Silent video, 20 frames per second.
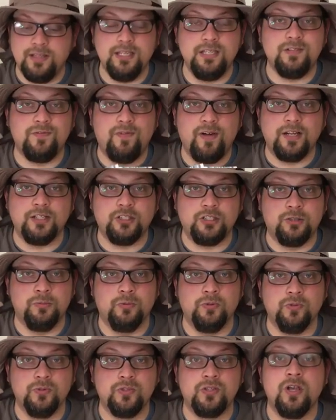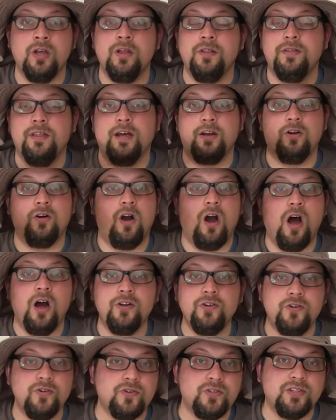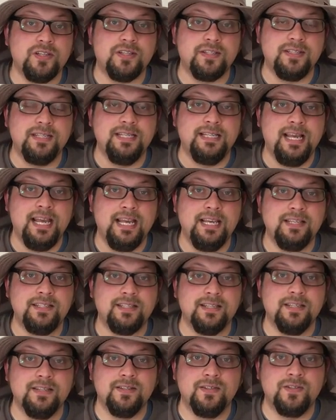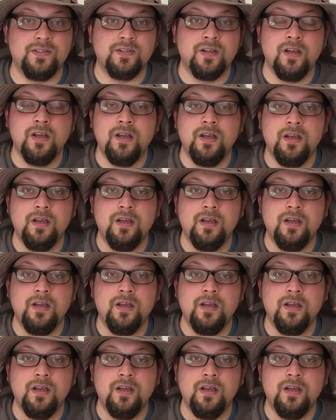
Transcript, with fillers: these vegetables that are under 60 days is